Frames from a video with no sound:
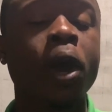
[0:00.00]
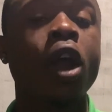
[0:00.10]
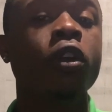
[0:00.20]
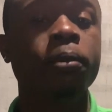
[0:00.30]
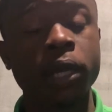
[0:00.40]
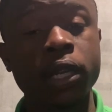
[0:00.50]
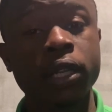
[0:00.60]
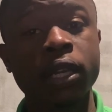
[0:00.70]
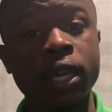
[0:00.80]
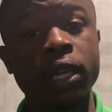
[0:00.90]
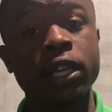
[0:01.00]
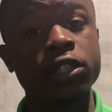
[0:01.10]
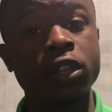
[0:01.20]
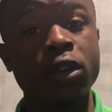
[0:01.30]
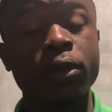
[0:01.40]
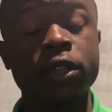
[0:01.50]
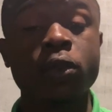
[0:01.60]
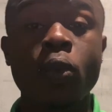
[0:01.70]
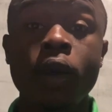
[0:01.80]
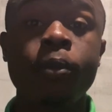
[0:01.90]
borrow money as low as
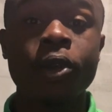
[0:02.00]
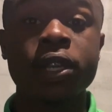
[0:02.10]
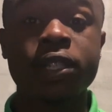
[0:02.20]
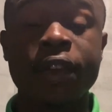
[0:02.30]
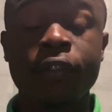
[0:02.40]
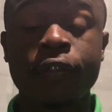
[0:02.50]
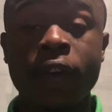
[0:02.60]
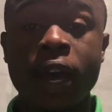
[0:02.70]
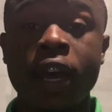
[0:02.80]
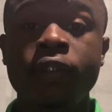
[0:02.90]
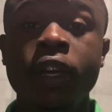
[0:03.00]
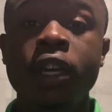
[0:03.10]
1.75